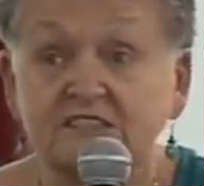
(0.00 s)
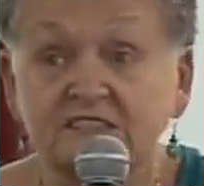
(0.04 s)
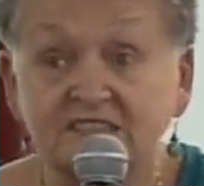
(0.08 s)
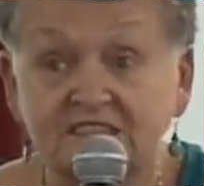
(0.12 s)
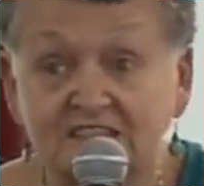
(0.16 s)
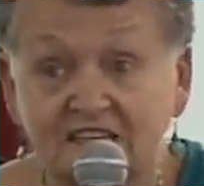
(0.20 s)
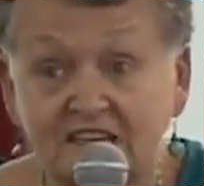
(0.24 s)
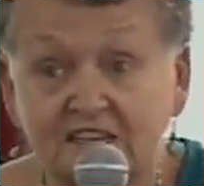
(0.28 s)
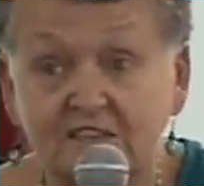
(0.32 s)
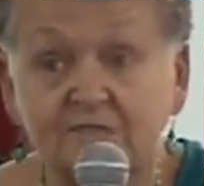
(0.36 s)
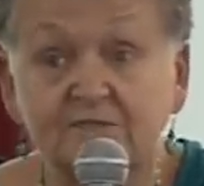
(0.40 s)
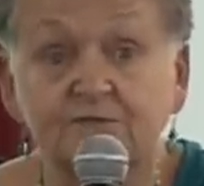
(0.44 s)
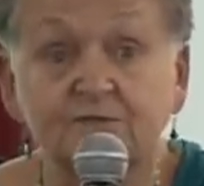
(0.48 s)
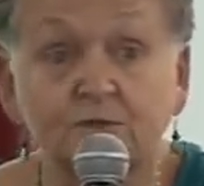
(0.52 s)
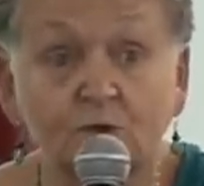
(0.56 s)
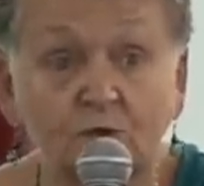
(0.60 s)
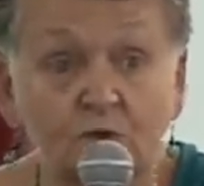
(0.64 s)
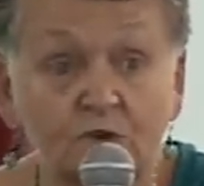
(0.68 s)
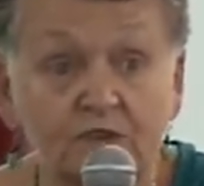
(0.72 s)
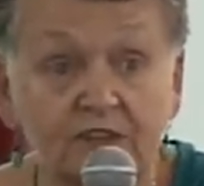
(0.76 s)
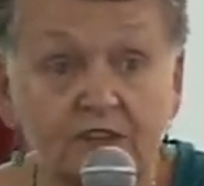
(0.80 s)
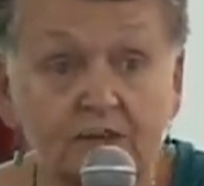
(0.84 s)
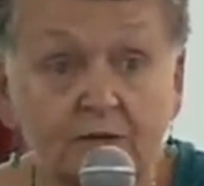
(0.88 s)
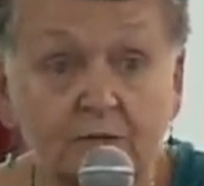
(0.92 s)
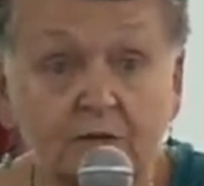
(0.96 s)
It's there
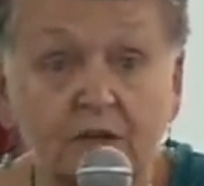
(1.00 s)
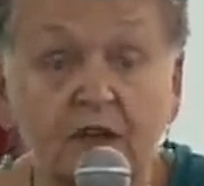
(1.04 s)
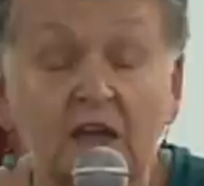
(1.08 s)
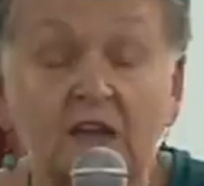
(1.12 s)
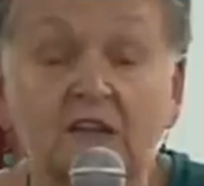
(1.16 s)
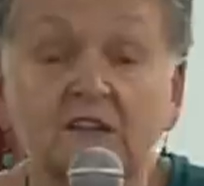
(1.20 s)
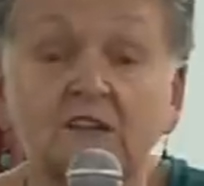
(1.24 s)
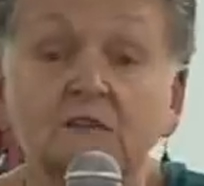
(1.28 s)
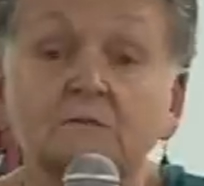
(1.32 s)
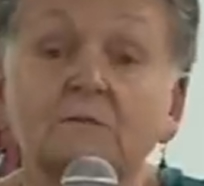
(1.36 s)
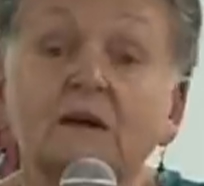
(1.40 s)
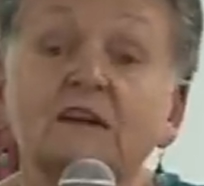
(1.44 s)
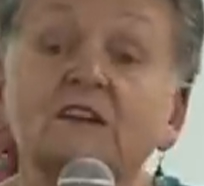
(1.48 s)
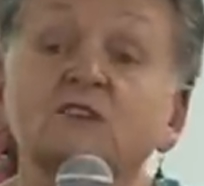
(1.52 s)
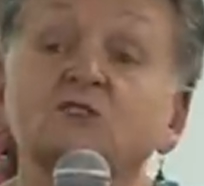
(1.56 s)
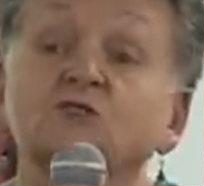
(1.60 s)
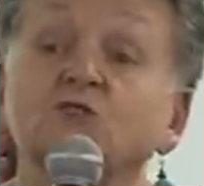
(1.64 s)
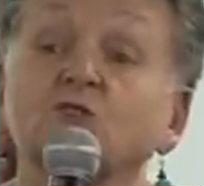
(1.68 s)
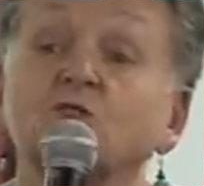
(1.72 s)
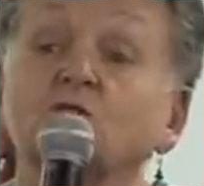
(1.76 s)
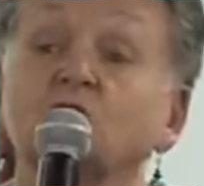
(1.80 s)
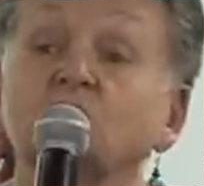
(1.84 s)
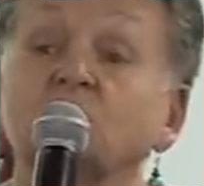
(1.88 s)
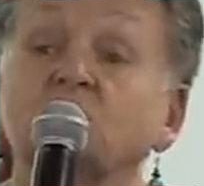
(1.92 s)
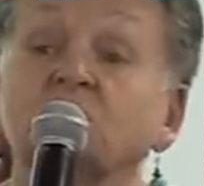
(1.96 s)
for them to make
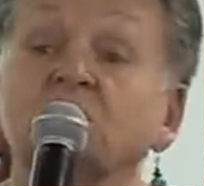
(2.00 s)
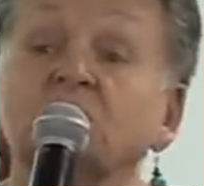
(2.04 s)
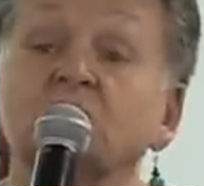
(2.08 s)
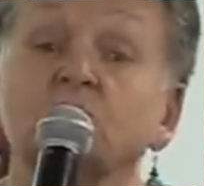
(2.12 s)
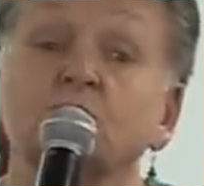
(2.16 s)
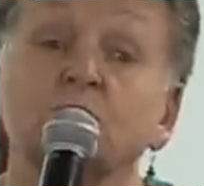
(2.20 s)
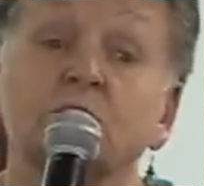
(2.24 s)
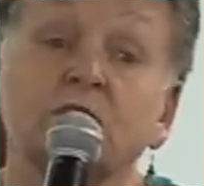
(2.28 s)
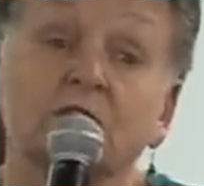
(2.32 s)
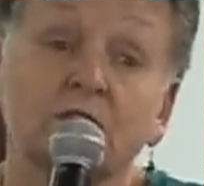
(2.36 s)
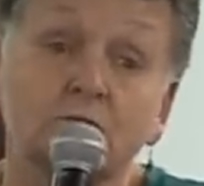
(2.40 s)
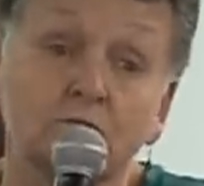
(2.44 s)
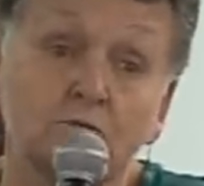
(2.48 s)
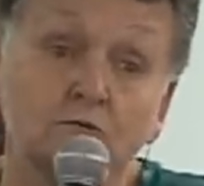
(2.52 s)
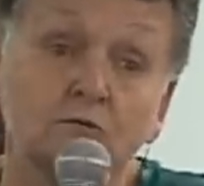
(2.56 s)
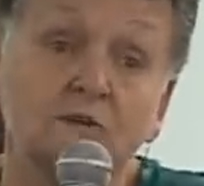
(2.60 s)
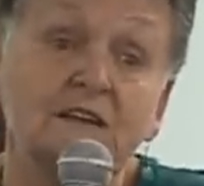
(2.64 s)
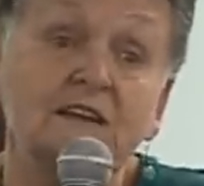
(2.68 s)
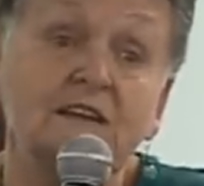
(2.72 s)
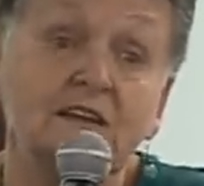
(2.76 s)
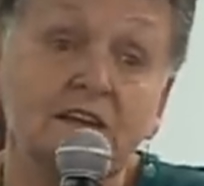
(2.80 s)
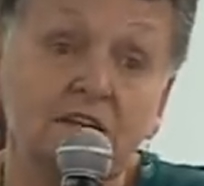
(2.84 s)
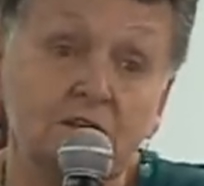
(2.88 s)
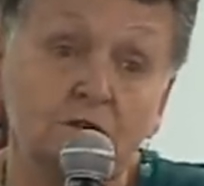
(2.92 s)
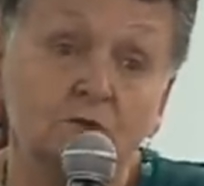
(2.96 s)
sure that they're doing a
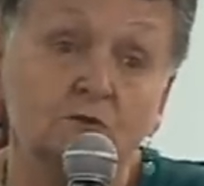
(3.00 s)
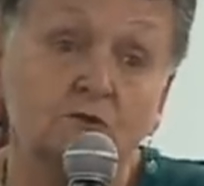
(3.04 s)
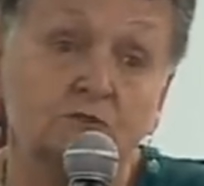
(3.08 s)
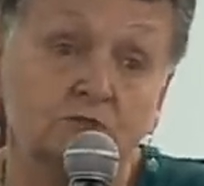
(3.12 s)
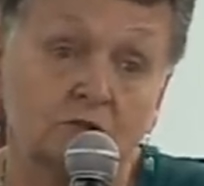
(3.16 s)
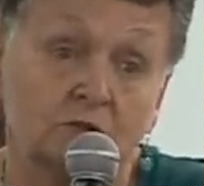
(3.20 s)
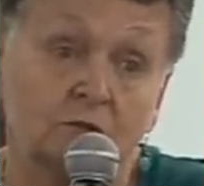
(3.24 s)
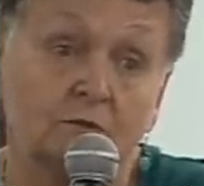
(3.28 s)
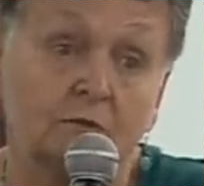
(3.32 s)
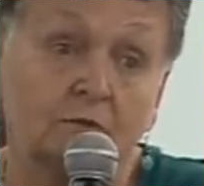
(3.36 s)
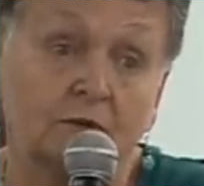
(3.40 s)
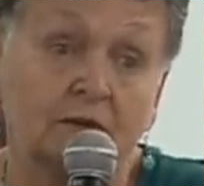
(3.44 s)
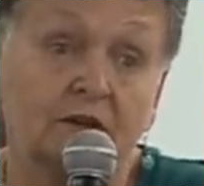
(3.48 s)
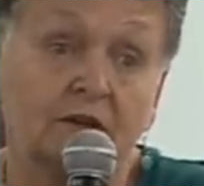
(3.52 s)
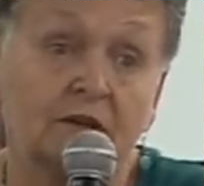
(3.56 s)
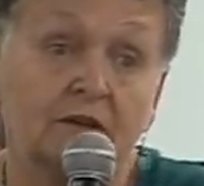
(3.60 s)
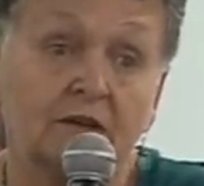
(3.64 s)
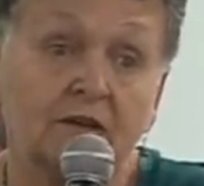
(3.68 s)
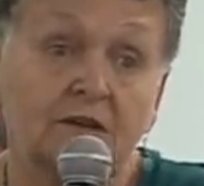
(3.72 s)
really good job.